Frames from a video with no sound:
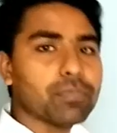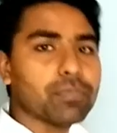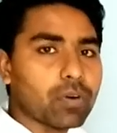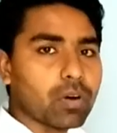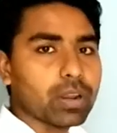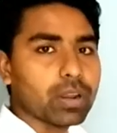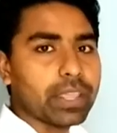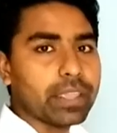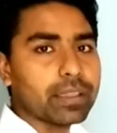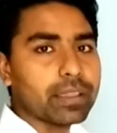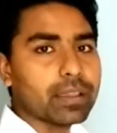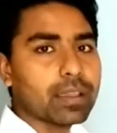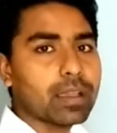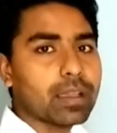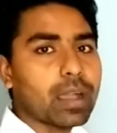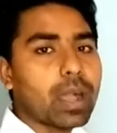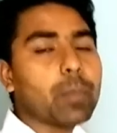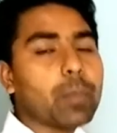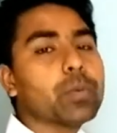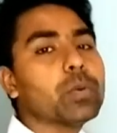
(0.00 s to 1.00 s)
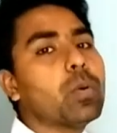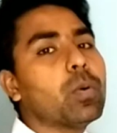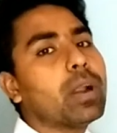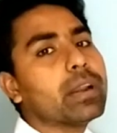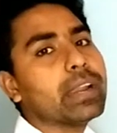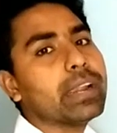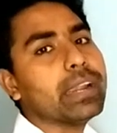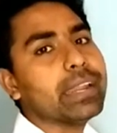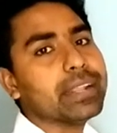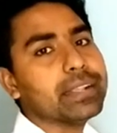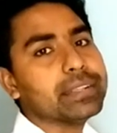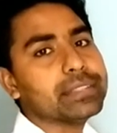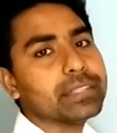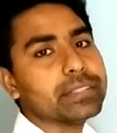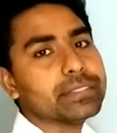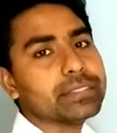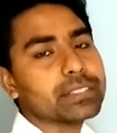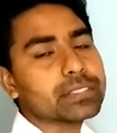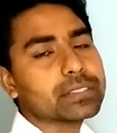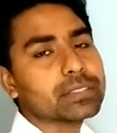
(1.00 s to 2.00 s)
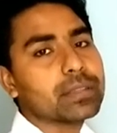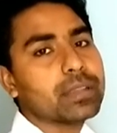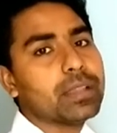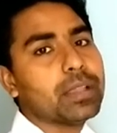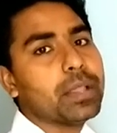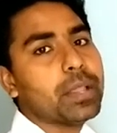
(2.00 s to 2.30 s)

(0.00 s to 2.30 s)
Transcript: falling up to 100 degrees Celsius.